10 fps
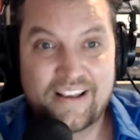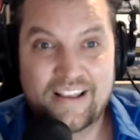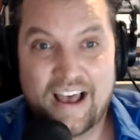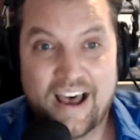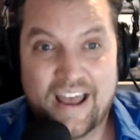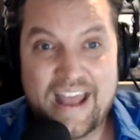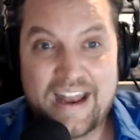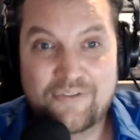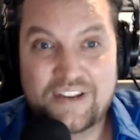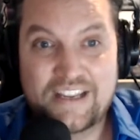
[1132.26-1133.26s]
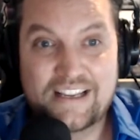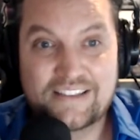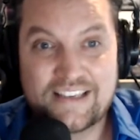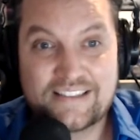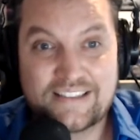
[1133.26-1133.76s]

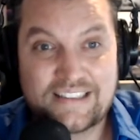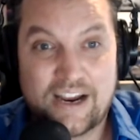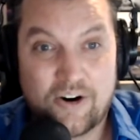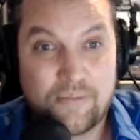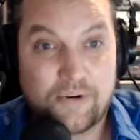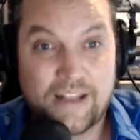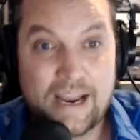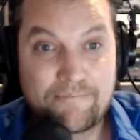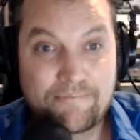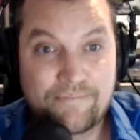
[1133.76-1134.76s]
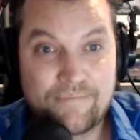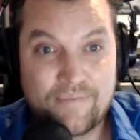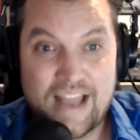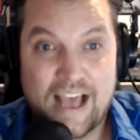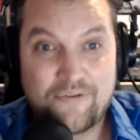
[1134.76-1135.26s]
NFTs is a terrible name.
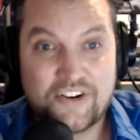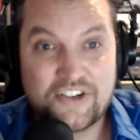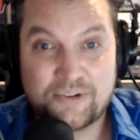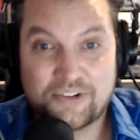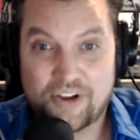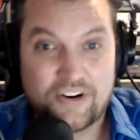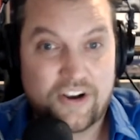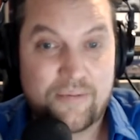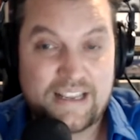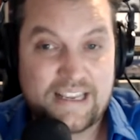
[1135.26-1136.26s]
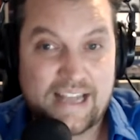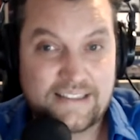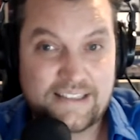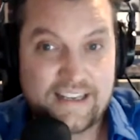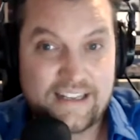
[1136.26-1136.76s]
Non-fungible token, nobody
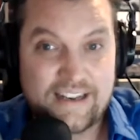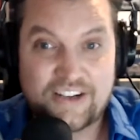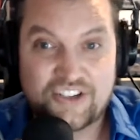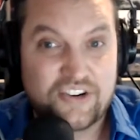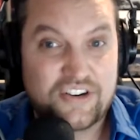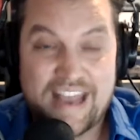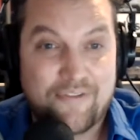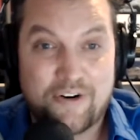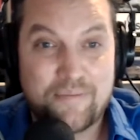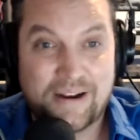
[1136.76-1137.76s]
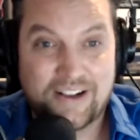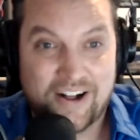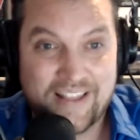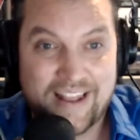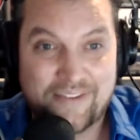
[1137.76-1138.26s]
gets it. It should never have been
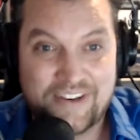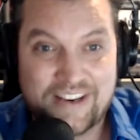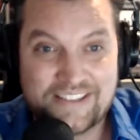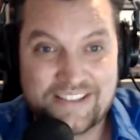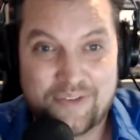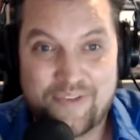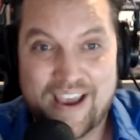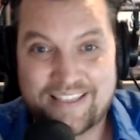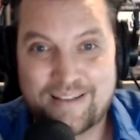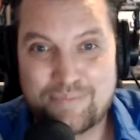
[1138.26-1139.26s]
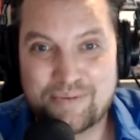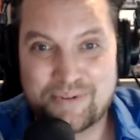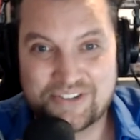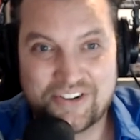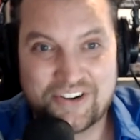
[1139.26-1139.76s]
called NFTs, and the fact that
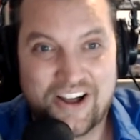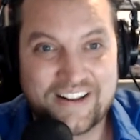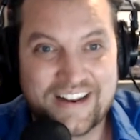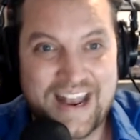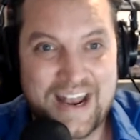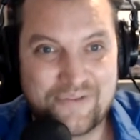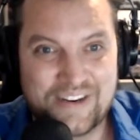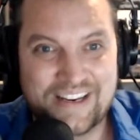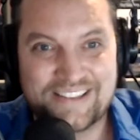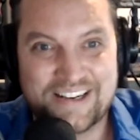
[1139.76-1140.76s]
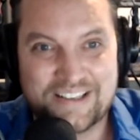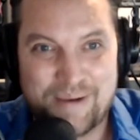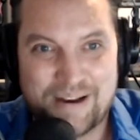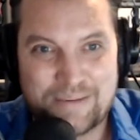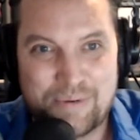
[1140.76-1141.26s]
people are still calling it NFTs and
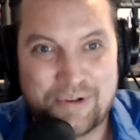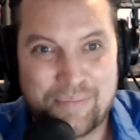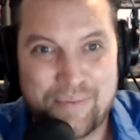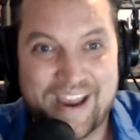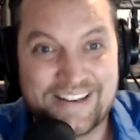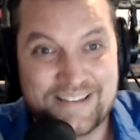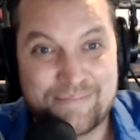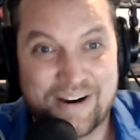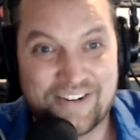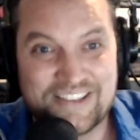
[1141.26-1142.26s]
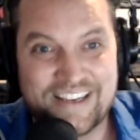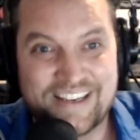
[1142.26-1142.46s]
expecting people to buy it is embarrassing.